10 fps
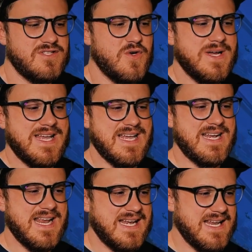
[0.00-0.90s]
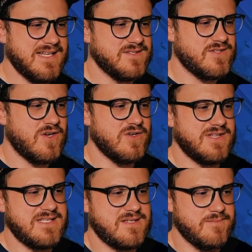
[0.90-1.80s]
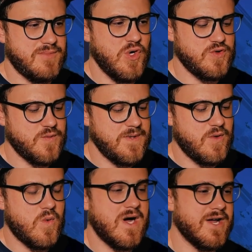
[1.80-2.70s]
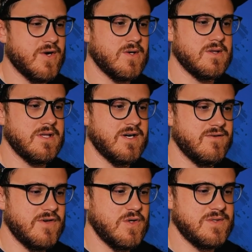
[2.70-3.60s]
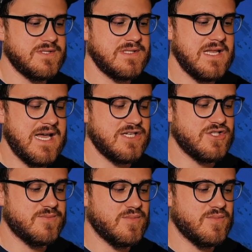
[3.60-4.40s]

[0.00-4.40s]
let's go ahead and install it. That's Composer Require Laravel slash